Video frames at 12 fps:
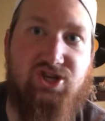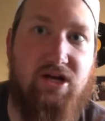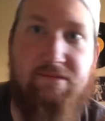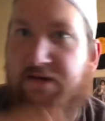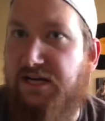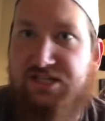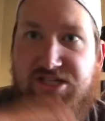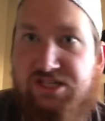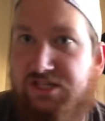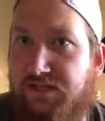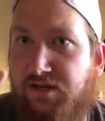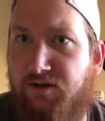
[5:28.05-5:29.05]
going to be
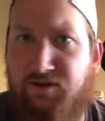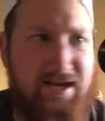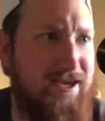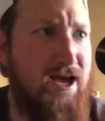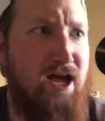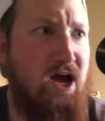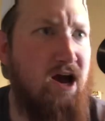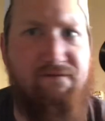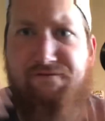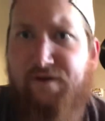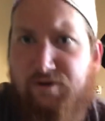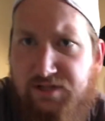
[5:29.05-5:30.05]
a
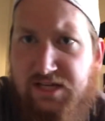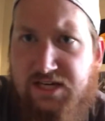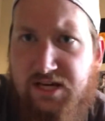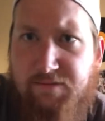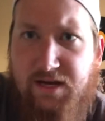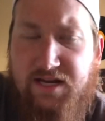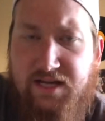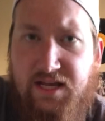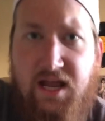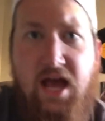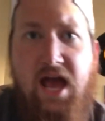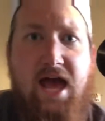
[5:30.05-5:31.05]
filthy comedian,